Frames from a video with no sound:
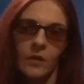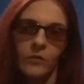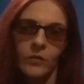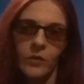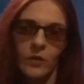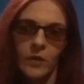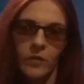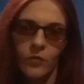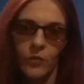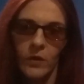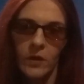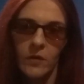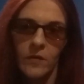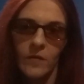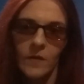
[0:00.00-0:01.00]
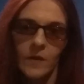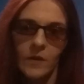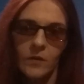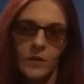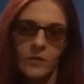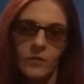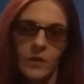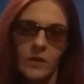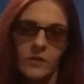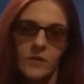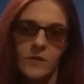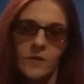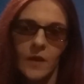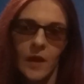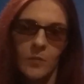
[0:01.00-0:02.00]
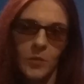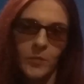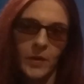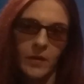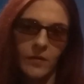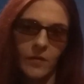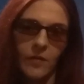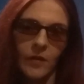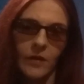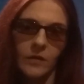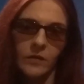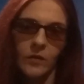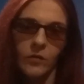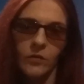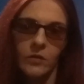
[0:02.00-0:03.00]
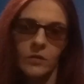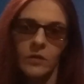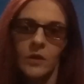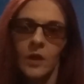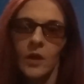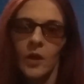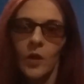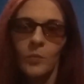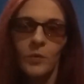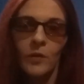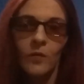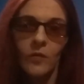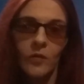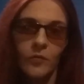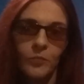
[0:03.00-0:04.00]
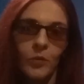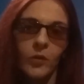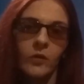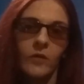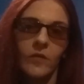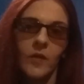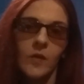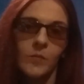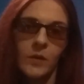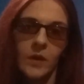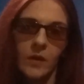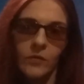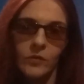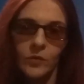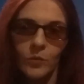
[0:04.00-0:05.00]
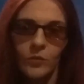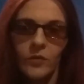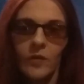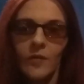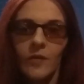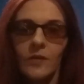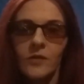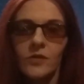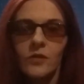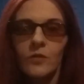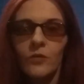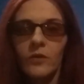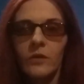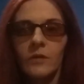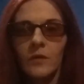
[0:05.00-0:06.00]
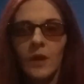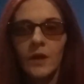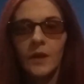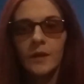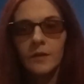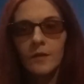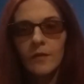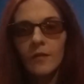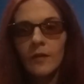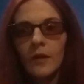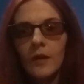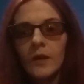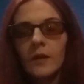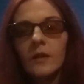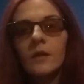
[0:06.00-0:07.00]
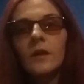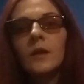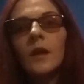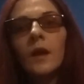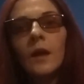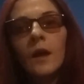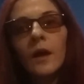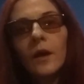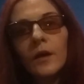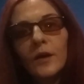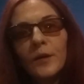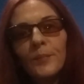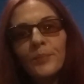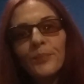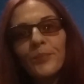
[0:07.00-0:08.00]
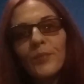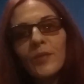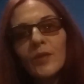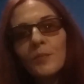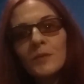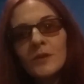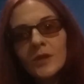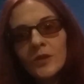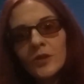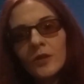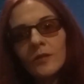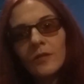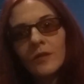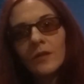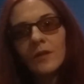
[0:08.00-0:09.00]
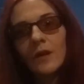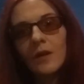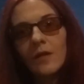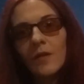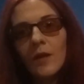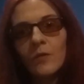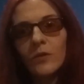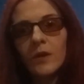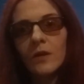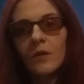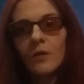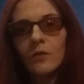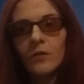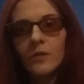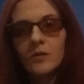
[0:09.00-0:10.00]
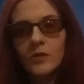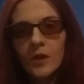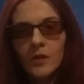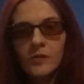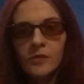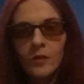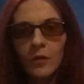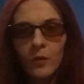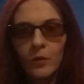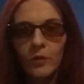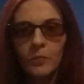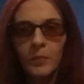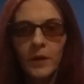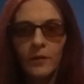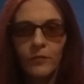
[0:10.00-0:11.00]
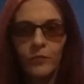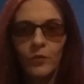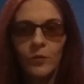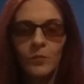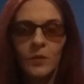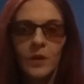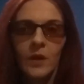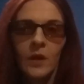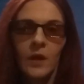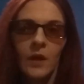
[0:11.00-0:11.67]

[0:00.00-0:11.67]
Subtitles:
for nearly 3 years now in relation to MMS and other abusive products that have been given to autistic children and adults alike. The petition that is out there on the change.org platform,